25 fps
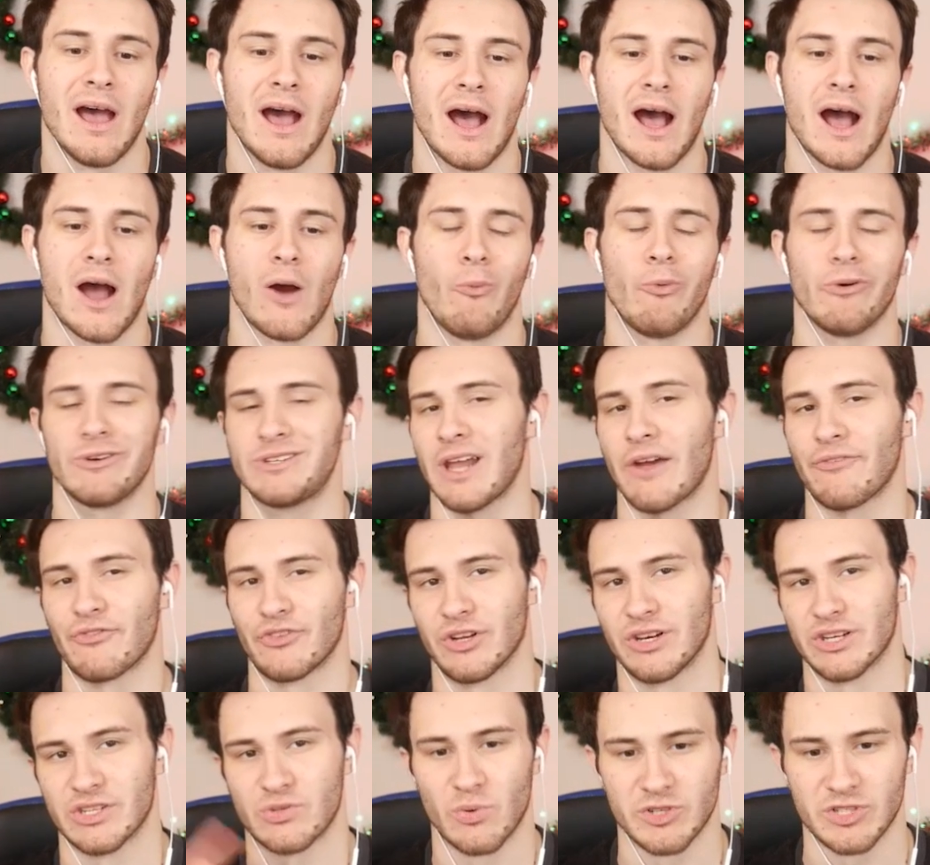We're
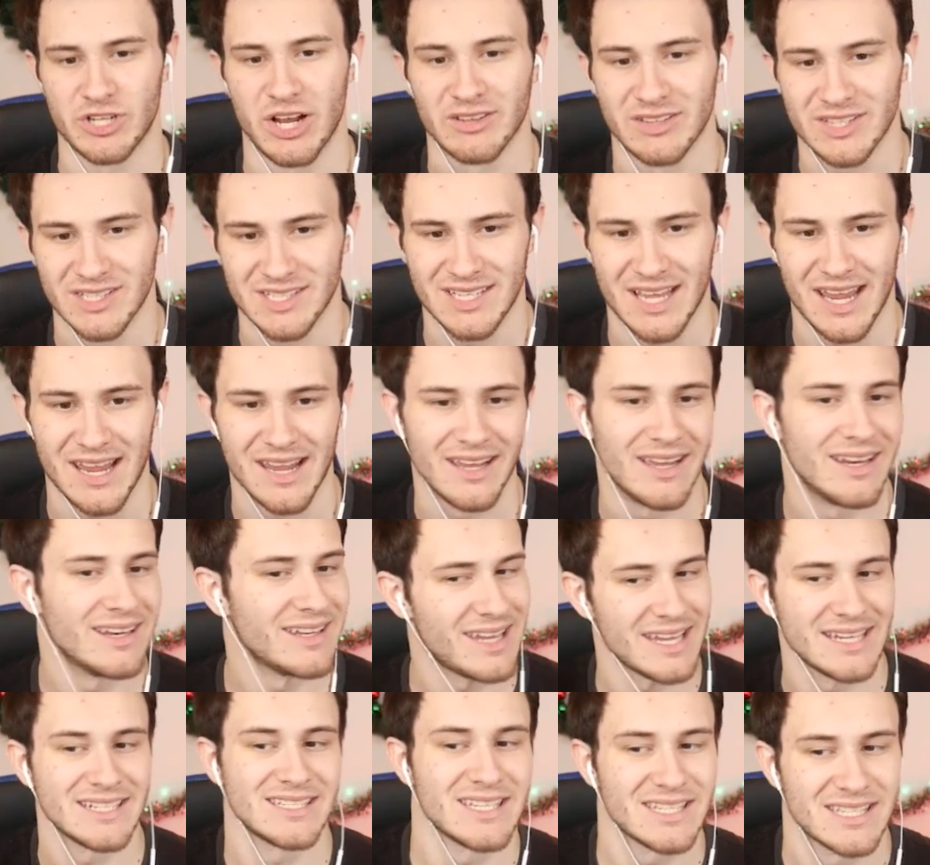definitely going to switch out to Zaya in
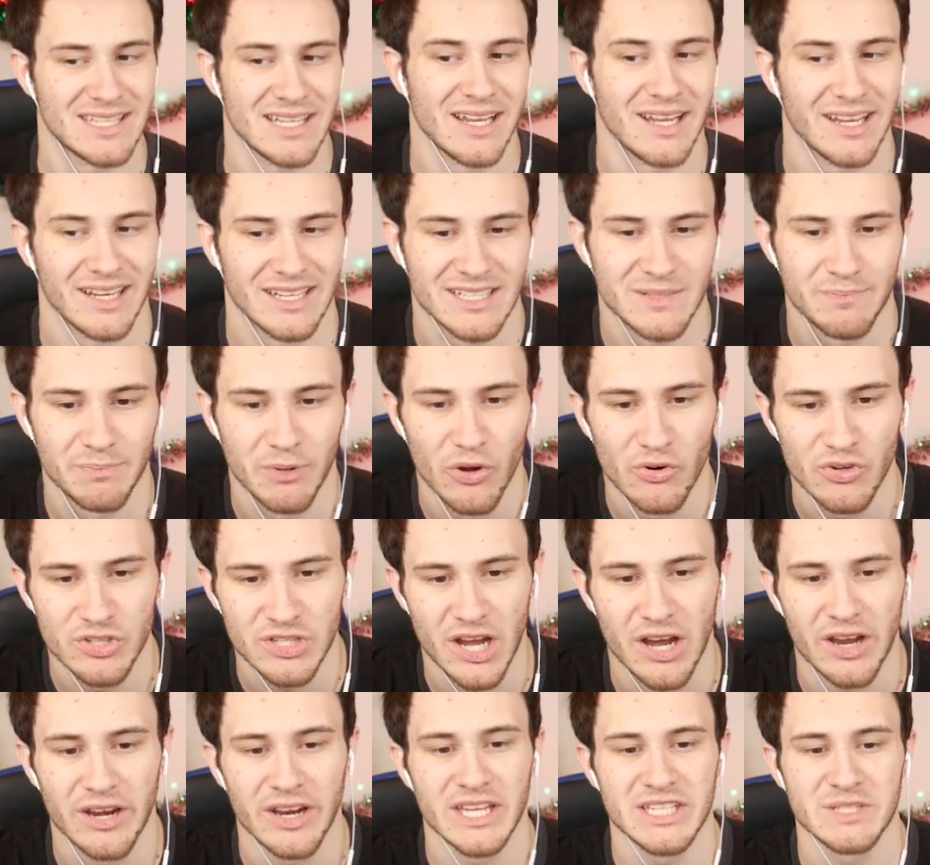case this thing explodes
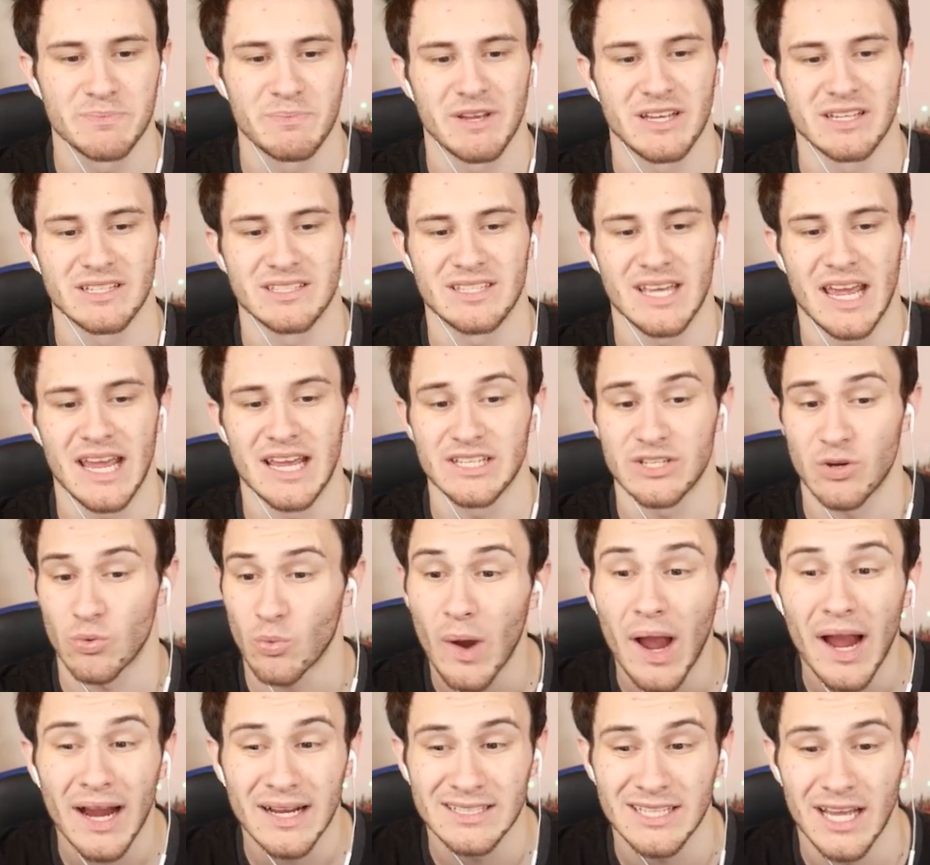on us, because Zaya is a
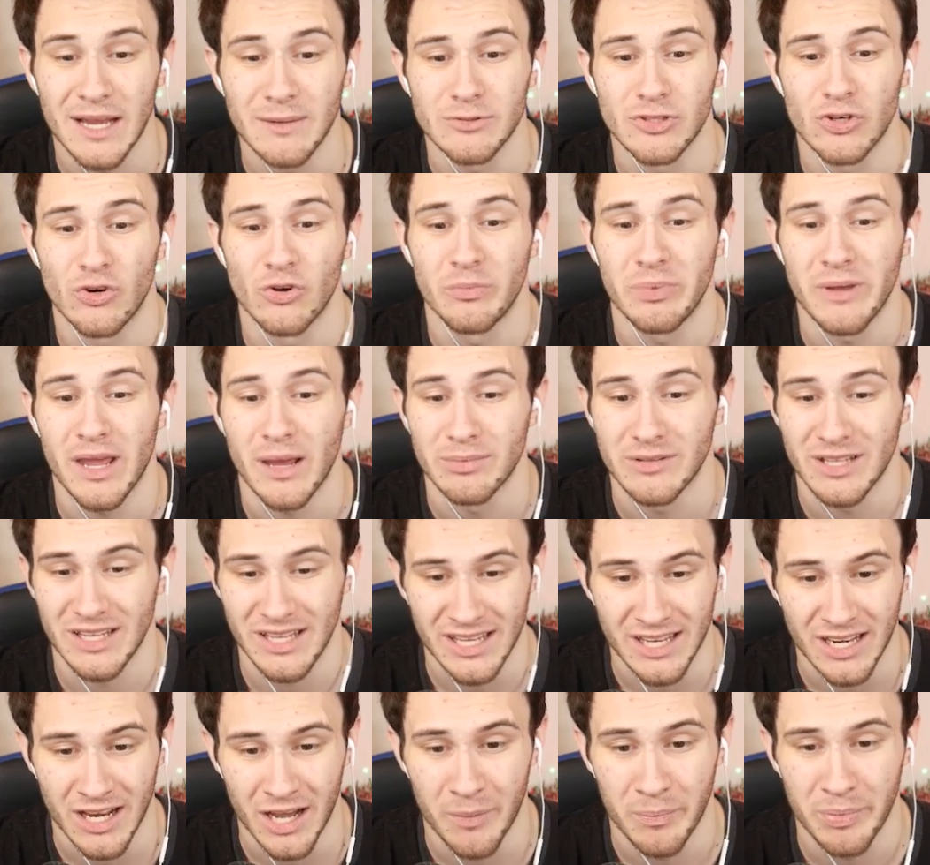rock type, so it'll be able to
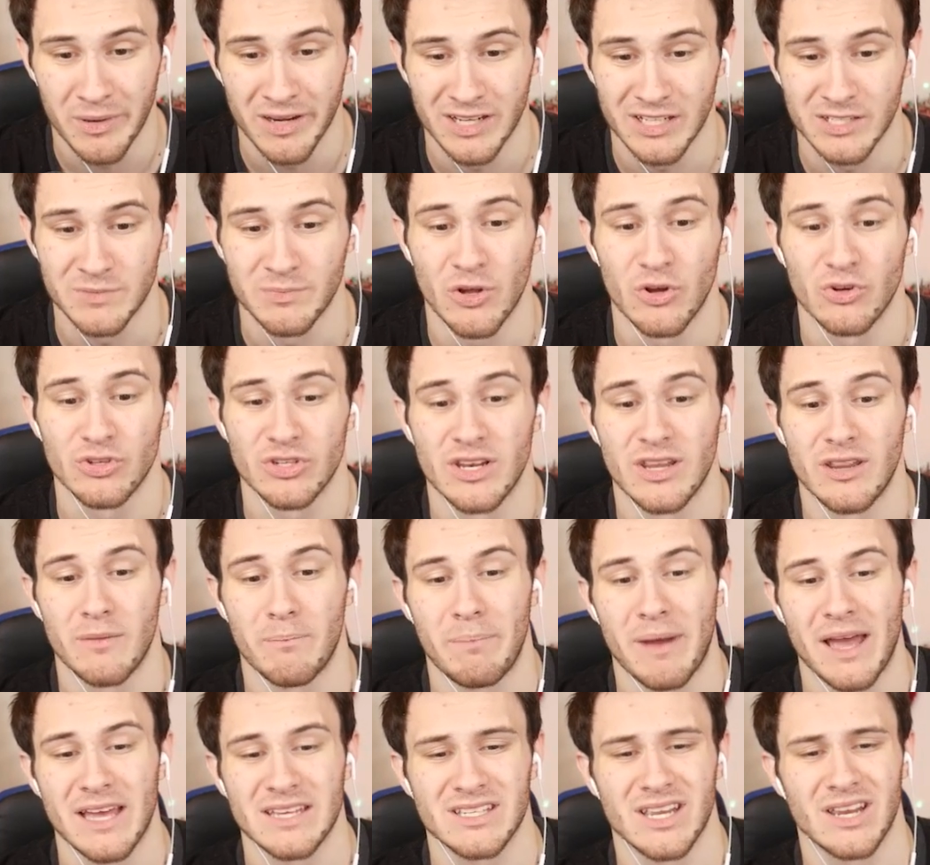eat up an explosion the
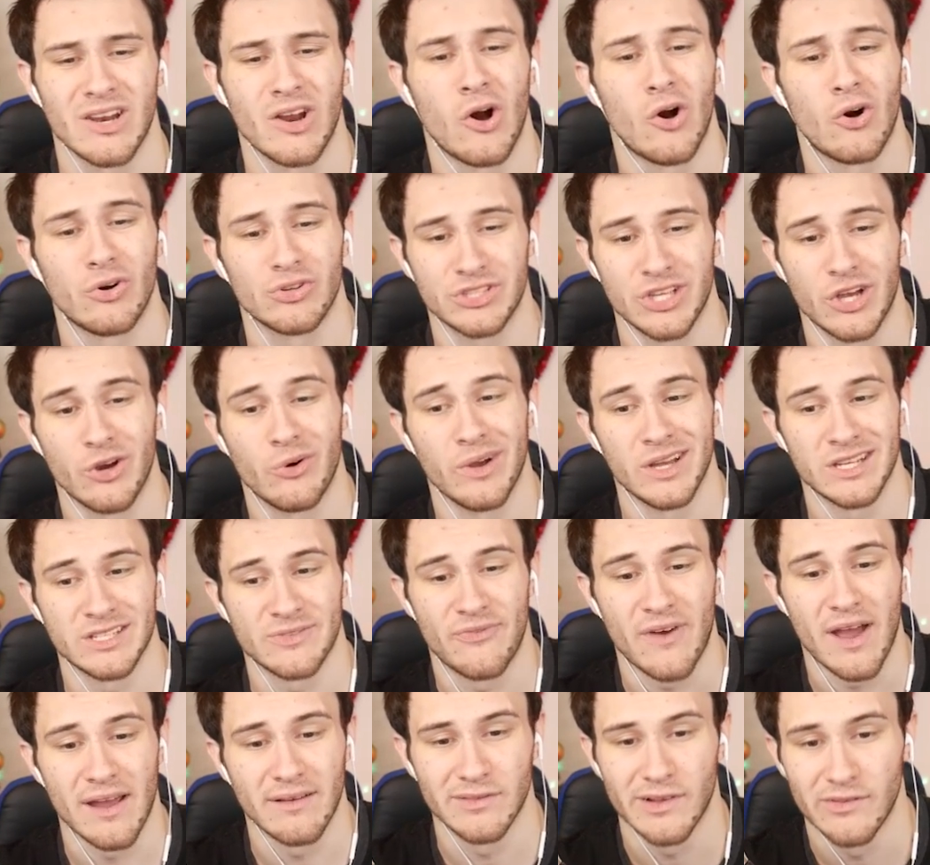best, and also, it's
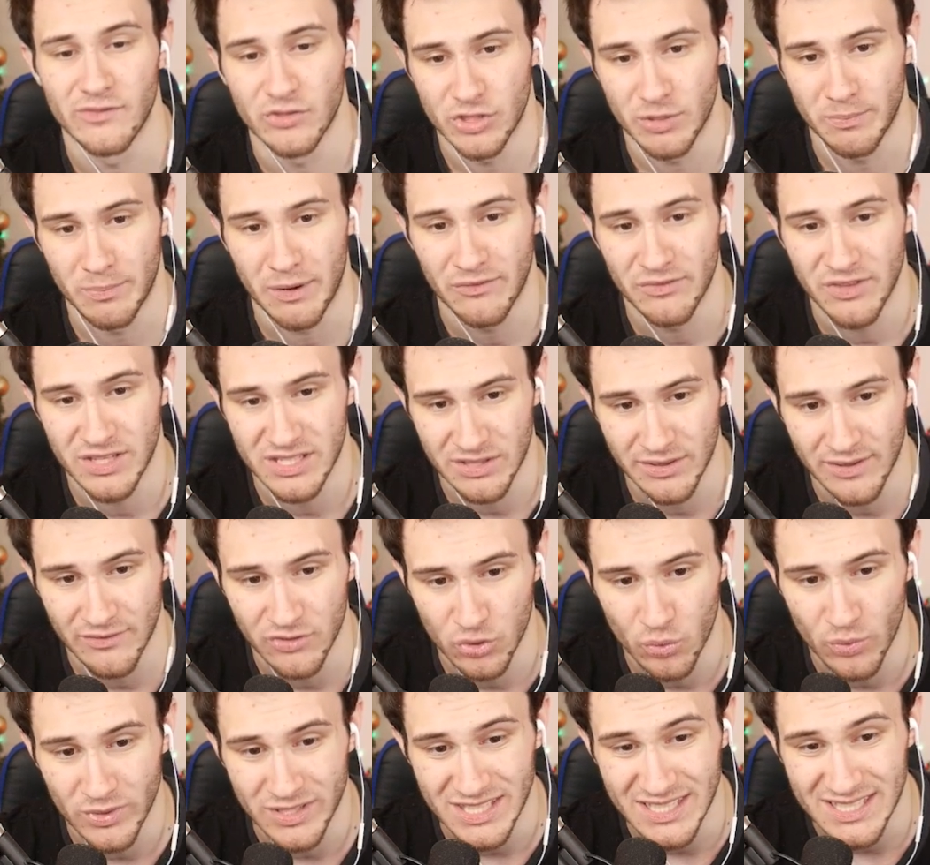5 levels above this level
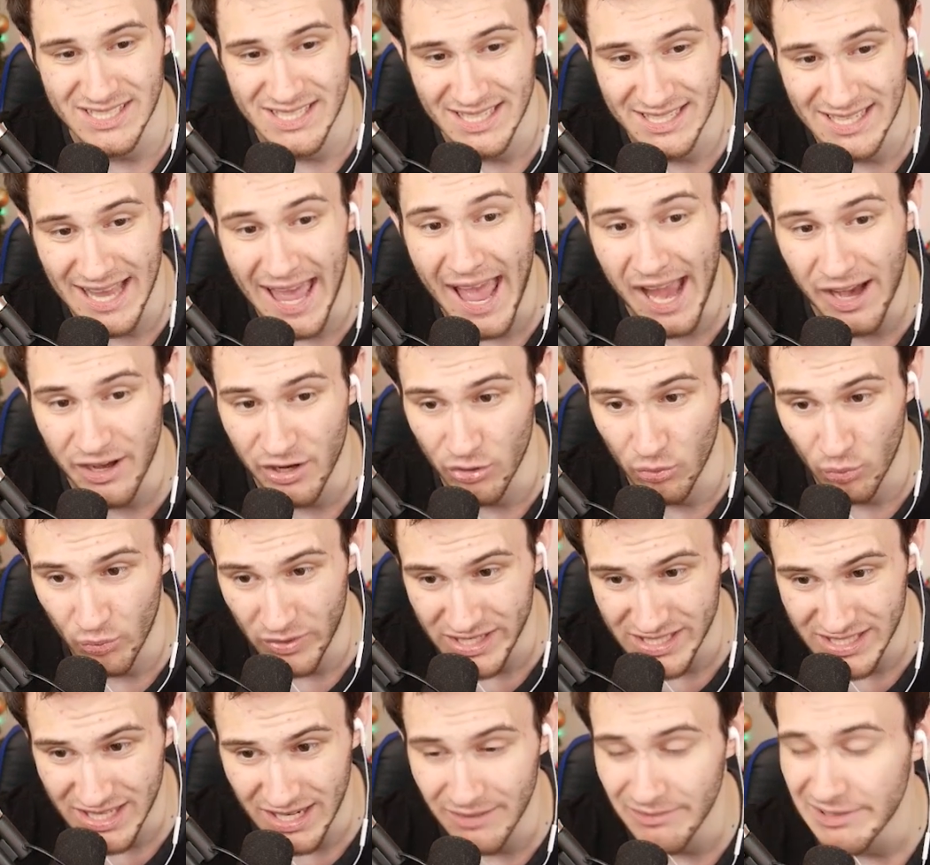26 hacker
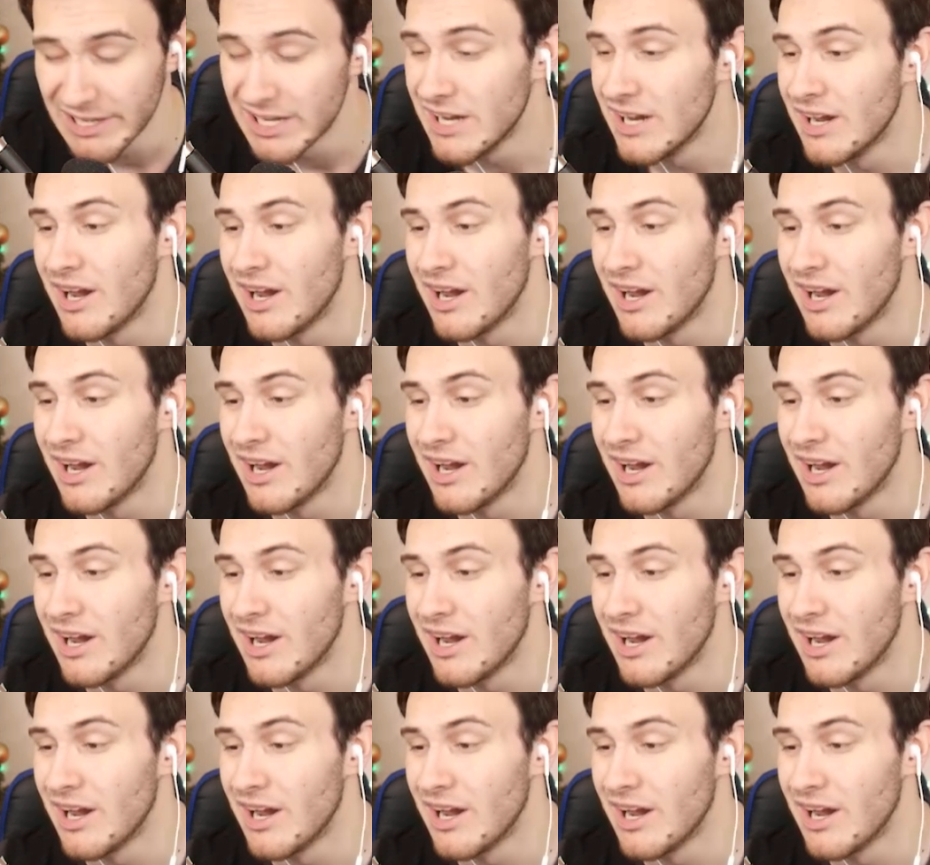wheezing.